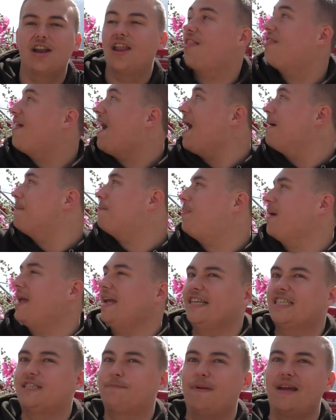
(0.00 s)
on that
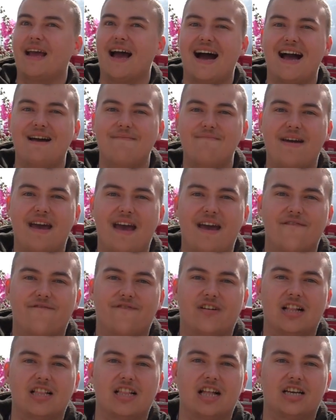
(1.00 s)
beast behind me,
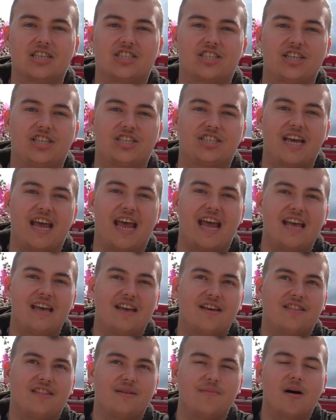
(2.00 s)
Velocity,
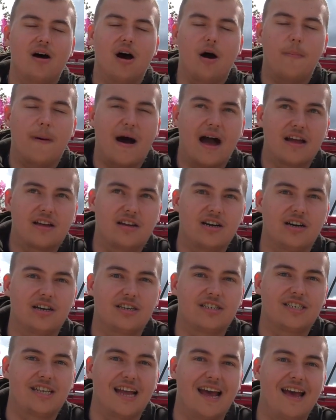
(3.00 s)
the motorbike
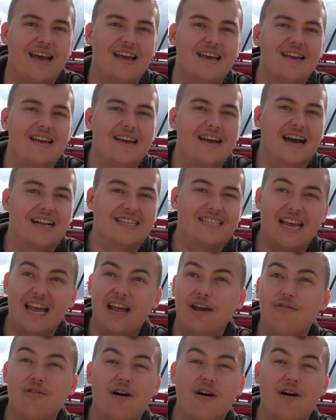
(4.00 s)
coaster. I tell you